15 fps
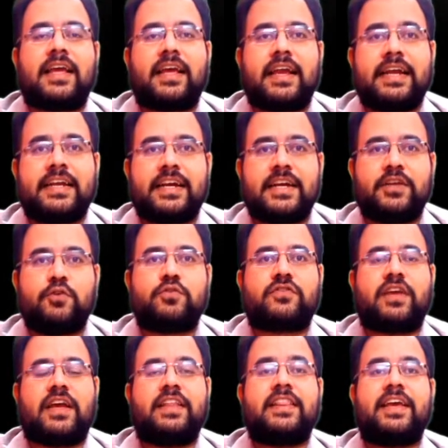
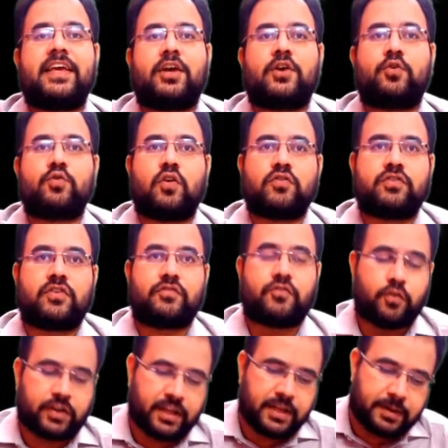introduced in the year
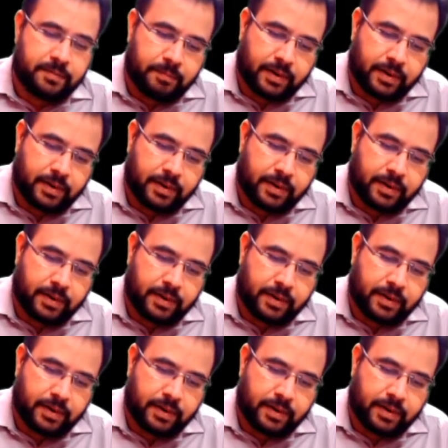2014,